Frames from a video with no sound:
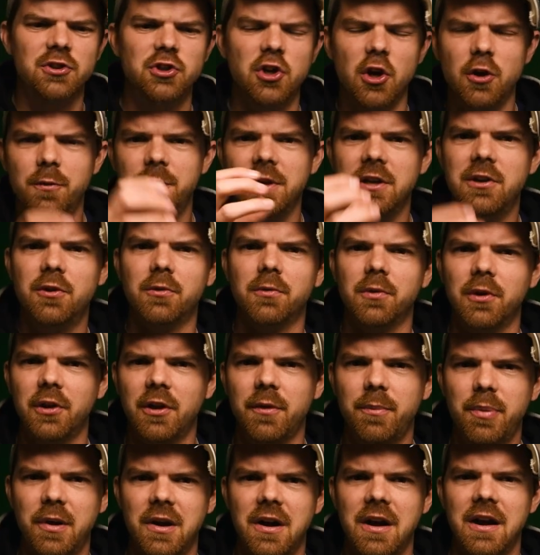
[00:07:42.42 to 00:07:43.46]
Joby
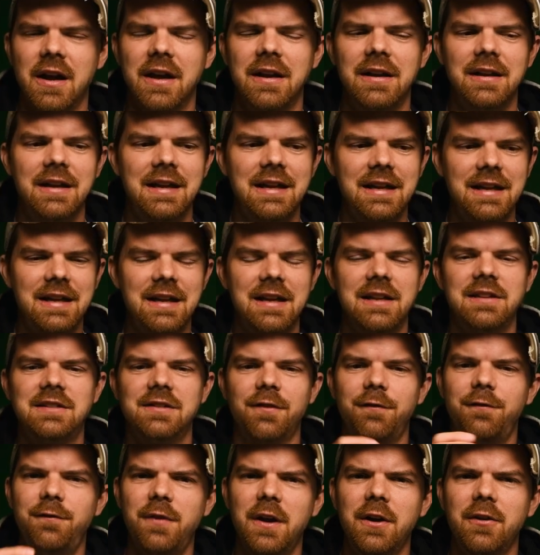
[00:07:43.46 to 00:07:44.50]
GorillaPod, it's
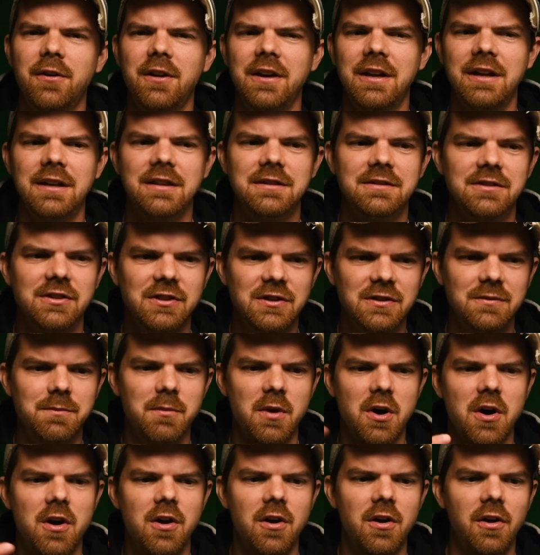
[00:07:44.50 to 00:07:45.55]
a very
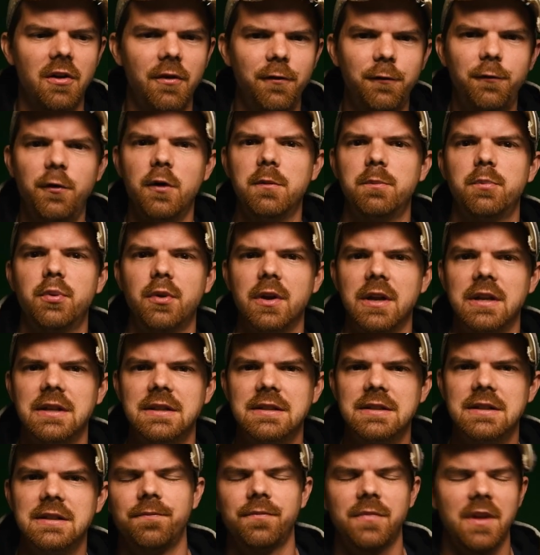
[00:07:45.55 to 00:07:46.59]
small
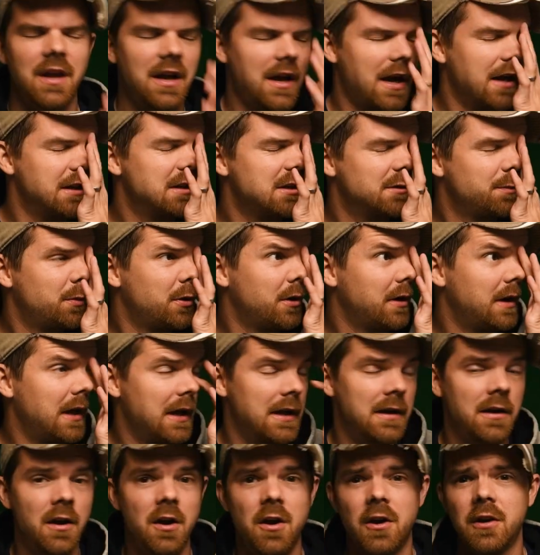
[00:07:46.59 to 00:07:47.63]
footprint. I just put
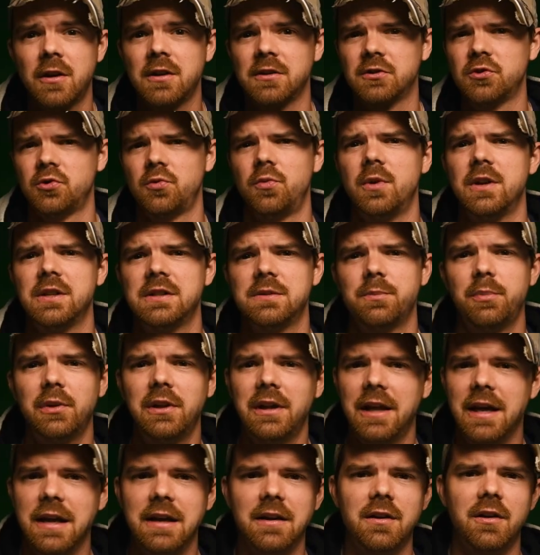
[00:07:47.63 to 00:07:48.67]
an Arca Swiss
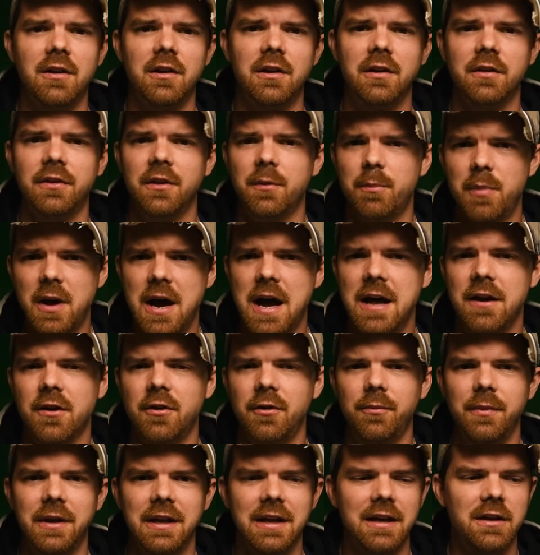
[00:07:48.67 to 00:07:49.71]
plate on the
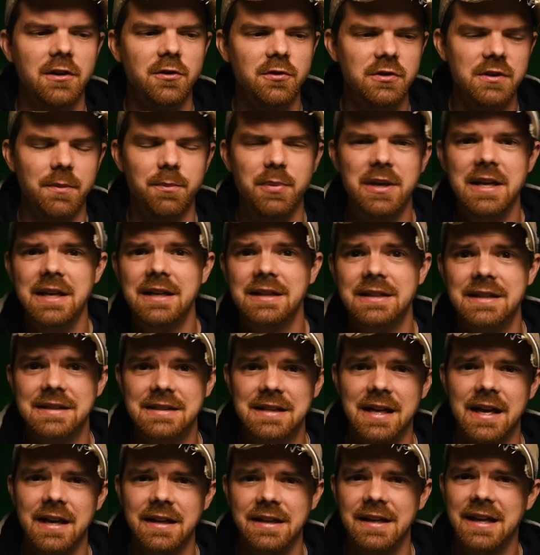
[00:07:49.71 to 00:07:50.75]
bottom and I use a Peak
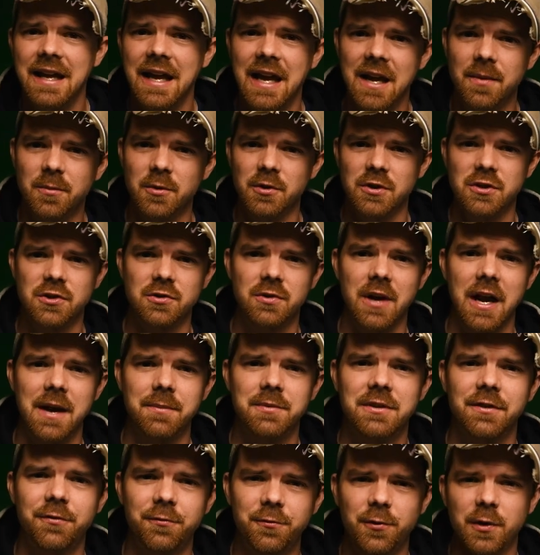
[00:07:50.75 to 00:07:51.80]
Design camera
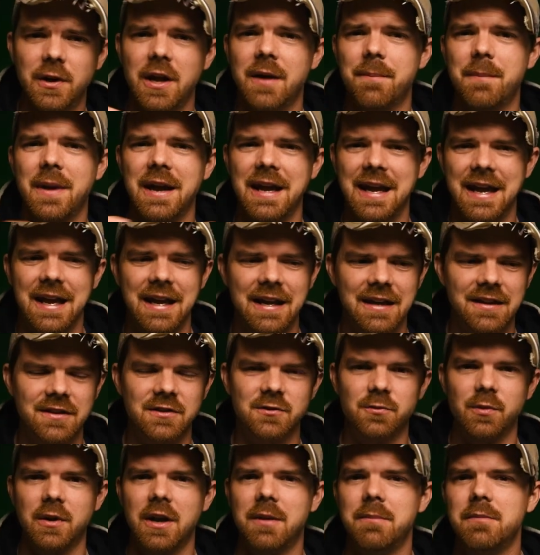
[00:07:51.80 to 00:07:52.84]
strap to free up my
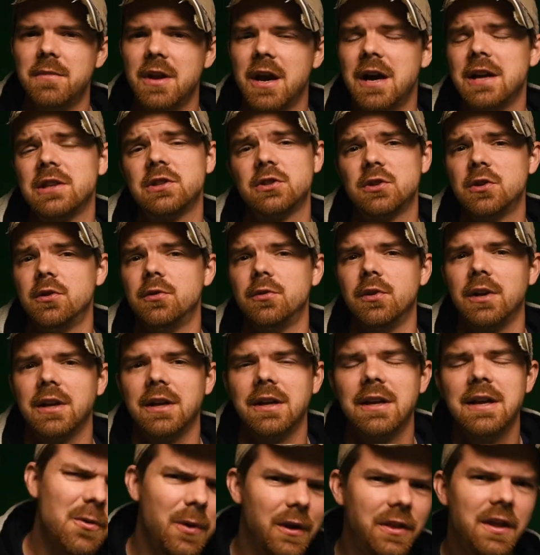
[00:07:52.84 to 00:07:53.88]
hands when I'm not
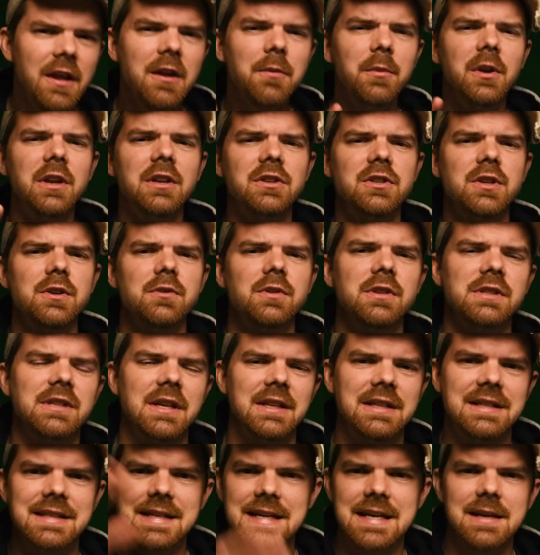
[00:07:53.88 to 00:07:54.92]
shooting. What I think I'm going to do is
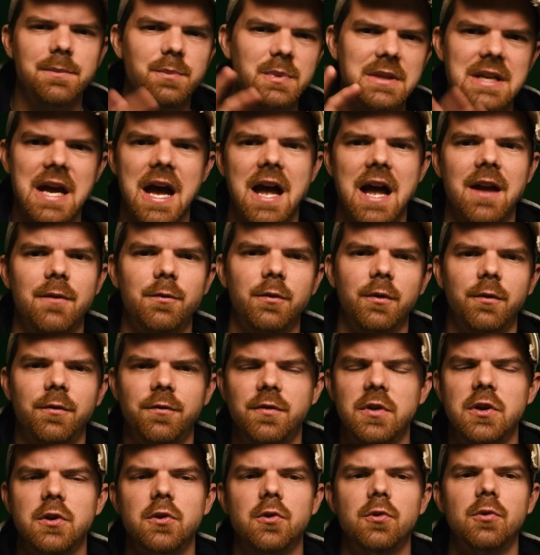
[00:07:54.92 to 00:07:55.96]
a deep dive
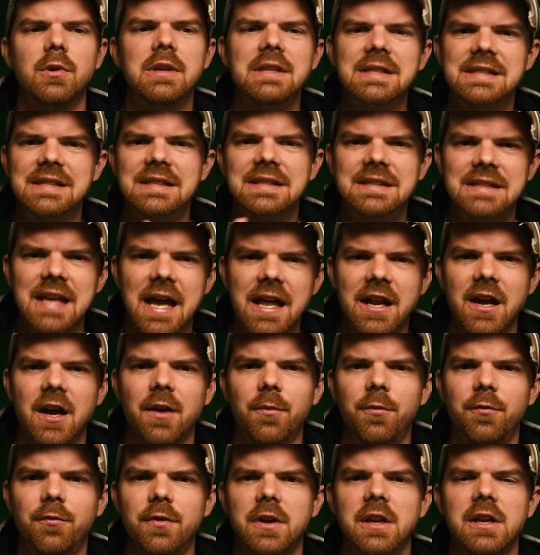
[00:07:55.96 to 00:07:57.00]
review and
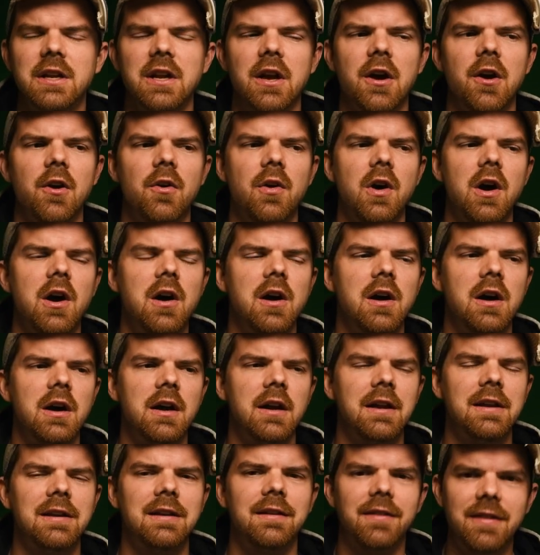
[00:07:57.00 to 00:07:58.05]
setup video
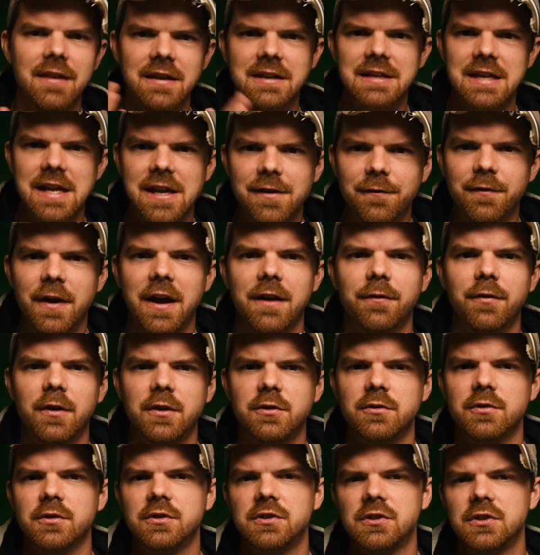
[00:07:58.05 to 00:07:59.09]
on the
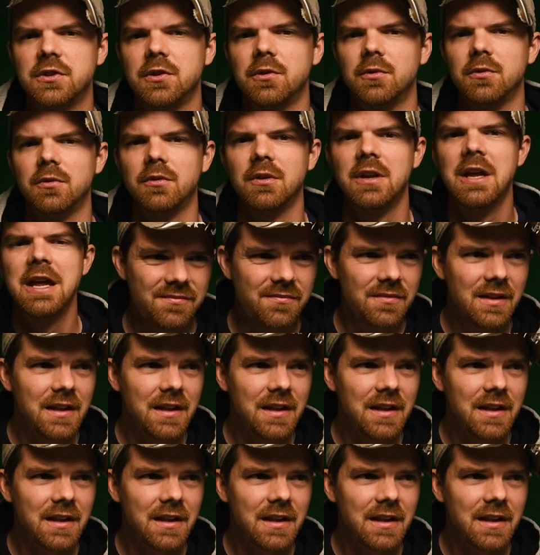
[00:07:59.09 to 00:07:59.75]
D500 soon.